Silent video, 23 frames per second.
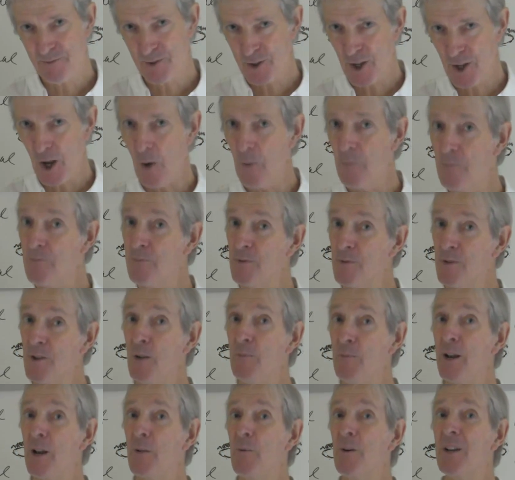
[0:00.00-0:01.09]
So, no
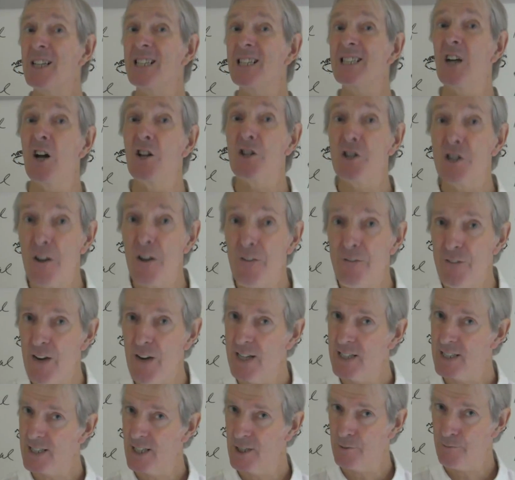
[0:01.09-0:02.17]
matter what is on your
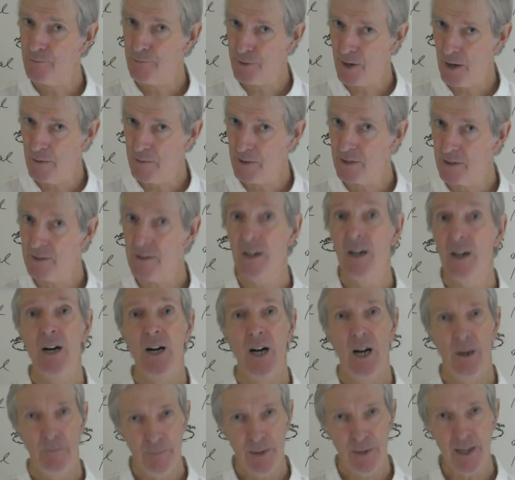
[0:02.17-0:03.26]
face that's prominent,
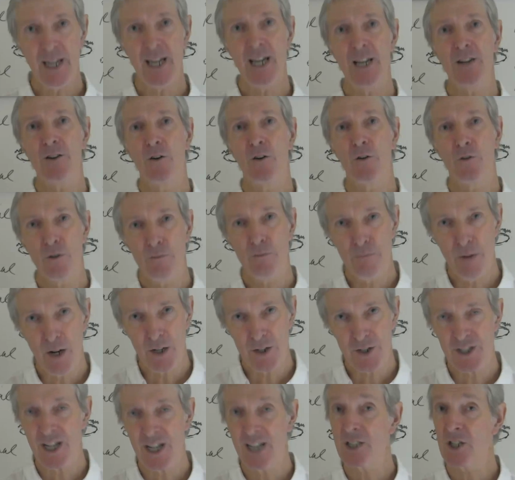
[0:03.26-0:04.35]
a beard or a
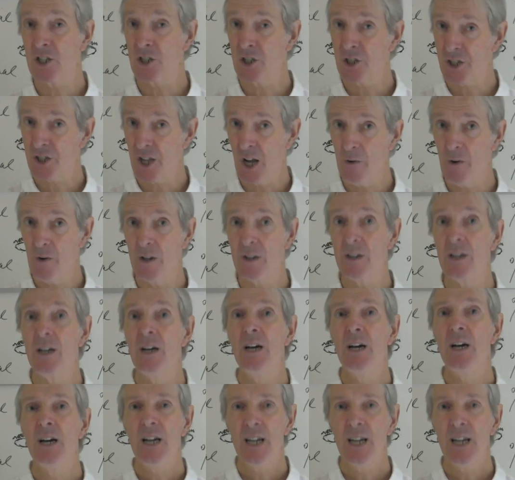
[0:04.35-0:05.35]
mustache and so on,